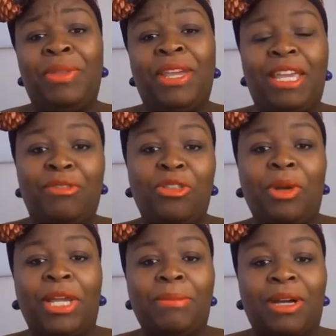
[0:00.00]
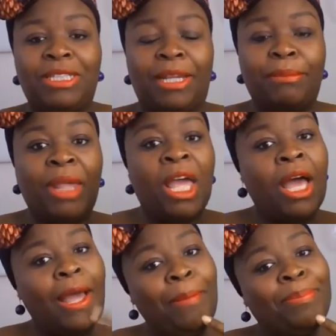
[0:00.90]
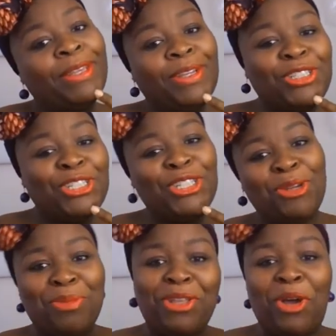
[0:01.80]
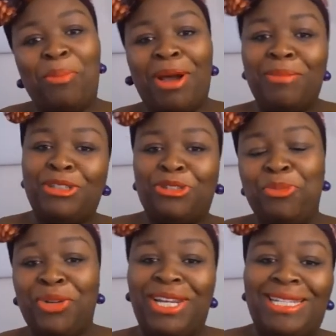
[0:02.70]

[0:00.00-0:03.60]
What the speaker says: even though I kept asking, could you show me Obama's room when he